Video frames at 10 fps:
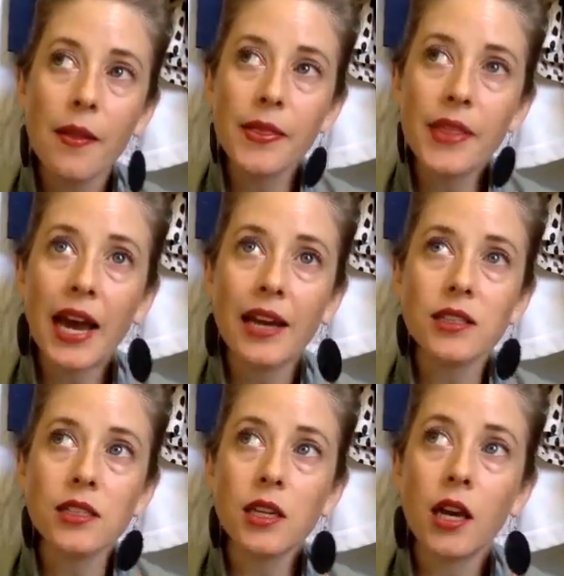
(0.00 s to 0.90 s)
that
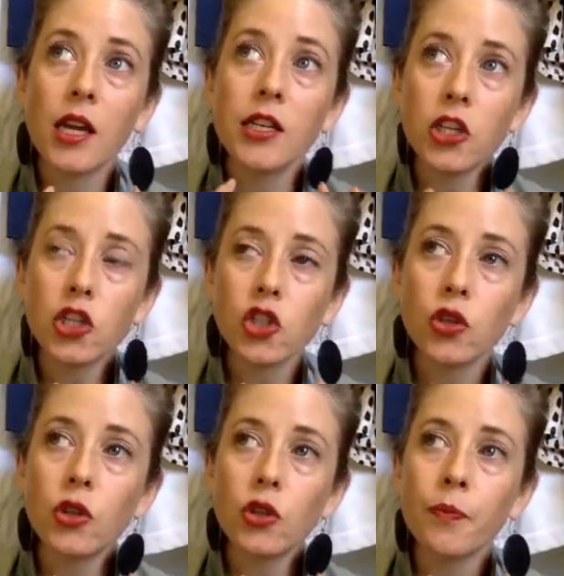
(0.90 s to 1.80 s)

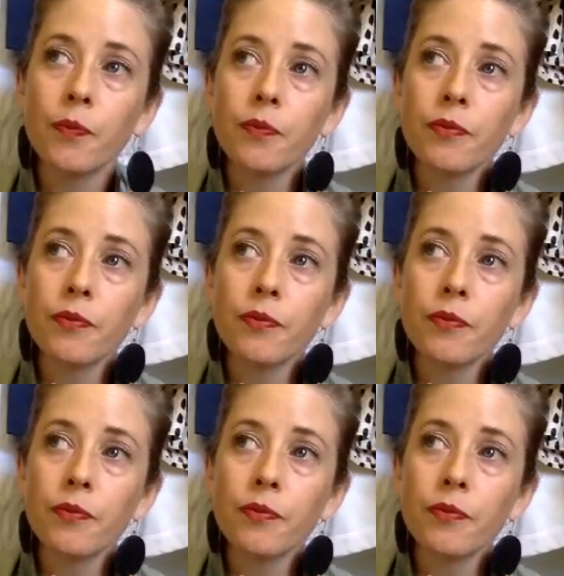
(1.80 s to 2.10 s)
initial